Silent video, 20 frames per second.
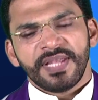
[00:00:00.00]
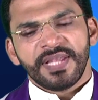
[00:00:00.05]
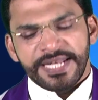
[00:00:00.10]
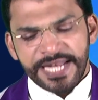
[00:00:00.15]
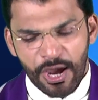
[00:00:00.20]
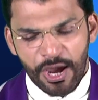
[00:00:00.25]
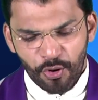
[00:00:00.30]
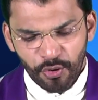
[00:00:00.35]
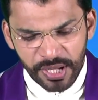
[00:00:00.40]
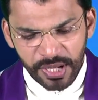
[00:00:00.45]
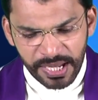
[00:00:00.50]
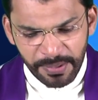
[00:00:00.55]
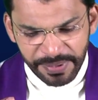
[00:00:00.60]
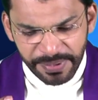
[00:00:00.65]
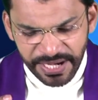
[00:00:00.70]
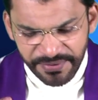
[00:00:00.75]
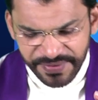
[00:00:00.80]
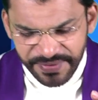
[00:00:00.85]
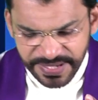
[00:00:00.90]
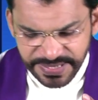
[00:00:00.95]
Now,
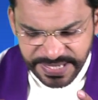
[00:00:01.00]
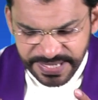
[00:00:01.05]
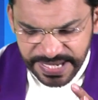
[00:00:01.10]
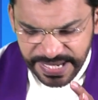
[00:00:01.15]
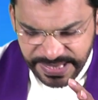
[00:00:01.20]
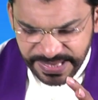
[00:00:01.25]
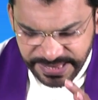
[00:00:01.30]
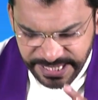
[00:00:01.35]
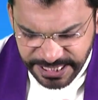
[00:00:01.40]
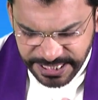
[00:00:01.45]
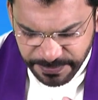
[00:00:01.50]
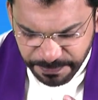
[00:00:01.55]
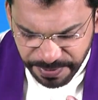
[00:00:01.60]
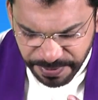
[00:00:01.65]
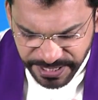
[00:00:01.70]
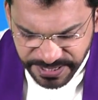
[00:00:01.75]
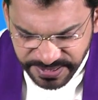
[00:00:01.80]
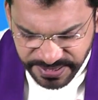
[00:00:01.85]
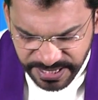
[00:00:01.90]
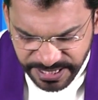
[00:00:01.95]
my dear friends, this
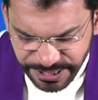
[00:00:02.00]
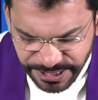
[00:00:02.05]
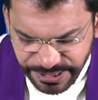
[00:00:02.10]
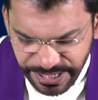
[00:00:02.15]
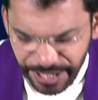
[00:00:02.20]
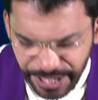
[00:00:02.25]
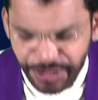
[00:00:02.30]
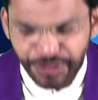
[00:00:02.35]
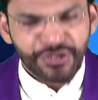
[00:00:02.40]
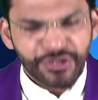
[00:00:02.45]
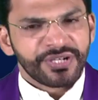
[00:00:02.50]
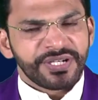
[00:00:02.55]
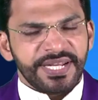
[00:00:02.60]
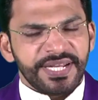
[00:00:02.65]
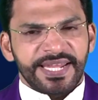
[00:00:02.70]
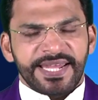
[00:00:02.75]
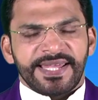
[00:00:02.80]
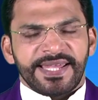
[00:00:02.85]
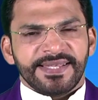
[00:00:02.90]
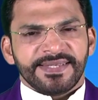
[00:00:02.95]
presentation
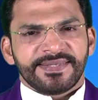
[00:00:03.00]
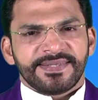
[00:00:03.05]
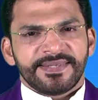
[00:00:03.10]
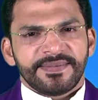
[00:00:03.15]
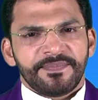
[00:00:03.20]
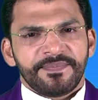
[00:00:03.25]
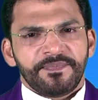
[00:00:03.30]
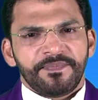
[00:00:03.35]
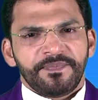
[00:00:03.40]
is